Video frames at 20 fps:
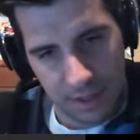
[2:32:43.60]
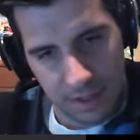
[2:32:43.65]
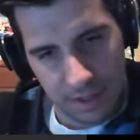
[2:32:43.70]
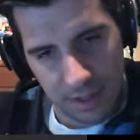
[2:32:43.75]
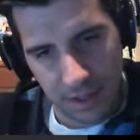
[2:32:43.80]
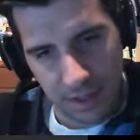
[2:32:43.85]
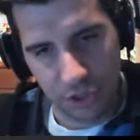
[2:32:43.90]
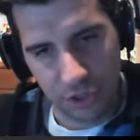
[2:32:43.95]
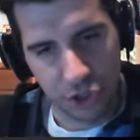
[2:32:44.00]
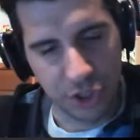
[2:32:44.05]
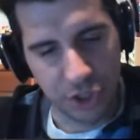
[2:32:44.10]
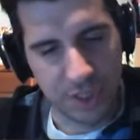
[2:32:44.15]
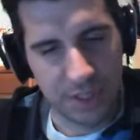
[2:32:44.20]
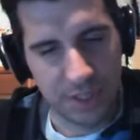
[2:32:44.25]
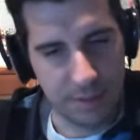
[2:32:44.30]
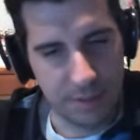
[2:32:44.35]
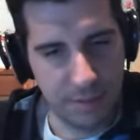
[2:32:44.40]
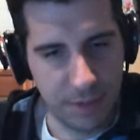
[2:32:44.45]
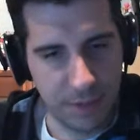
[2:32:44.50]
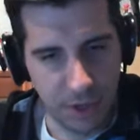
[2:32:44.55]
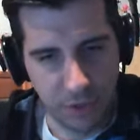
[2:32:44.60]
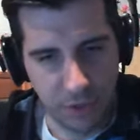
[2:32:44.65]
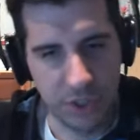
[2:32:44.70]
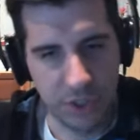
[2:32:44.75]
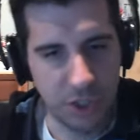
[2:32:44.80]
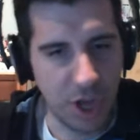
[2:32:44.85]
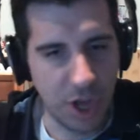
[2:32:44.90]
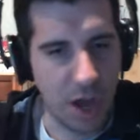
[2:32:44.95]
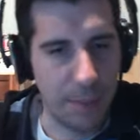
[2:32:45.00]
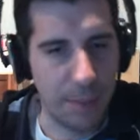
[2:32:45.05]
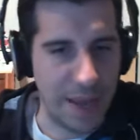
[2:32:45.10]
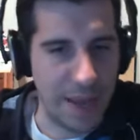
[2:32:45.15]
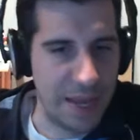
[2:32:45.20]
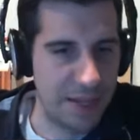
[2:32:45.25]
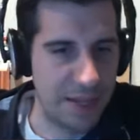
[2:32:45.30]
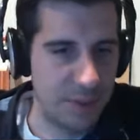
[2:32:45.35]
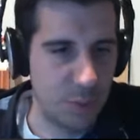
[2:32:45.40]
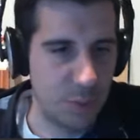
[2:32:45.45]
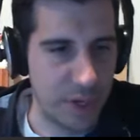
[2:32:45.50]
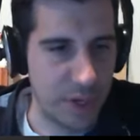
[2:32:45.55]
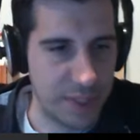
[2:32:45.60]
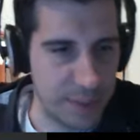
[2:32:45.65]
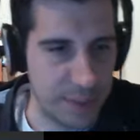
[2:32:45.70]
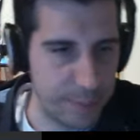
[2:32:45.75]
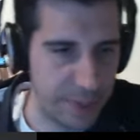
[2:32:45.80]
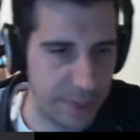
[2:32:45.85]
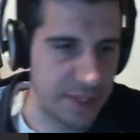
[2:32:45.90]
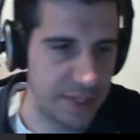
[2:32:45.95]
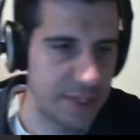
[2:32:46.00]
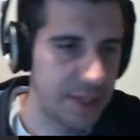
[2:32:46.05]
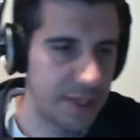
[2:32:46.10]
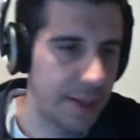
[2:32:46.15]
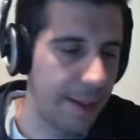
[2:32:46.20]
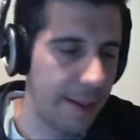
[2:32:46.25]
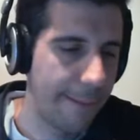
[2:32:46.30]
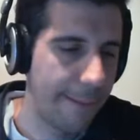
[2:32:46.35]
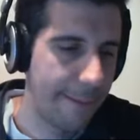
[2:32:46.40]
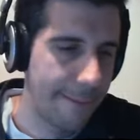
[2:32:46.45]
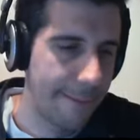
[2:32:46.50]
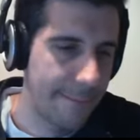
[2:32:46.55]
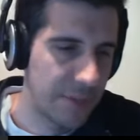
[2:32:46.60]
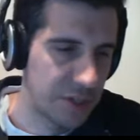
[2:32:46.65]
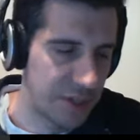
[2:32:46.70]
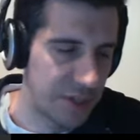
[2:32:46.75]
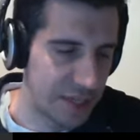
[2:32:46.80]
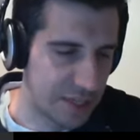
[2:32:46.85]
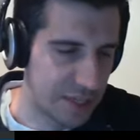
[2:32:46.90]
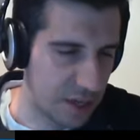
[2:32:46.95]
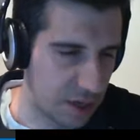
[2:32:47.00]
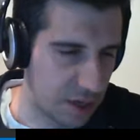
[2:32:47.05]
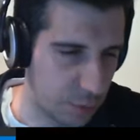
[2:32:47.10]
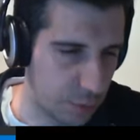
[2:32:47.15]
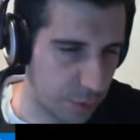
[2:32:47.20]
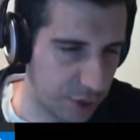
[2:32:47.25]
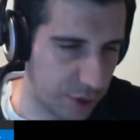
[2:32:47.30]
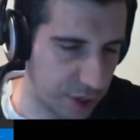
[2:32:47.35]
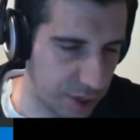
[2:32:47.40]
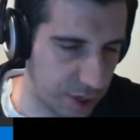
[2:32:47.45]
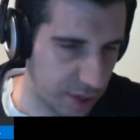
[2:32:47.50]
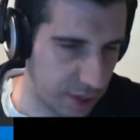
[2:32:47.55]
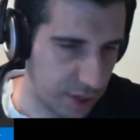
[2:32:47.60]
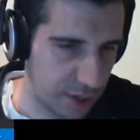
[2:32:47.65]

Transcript: it'll just, you know, stop at white space. So that's not gonna work.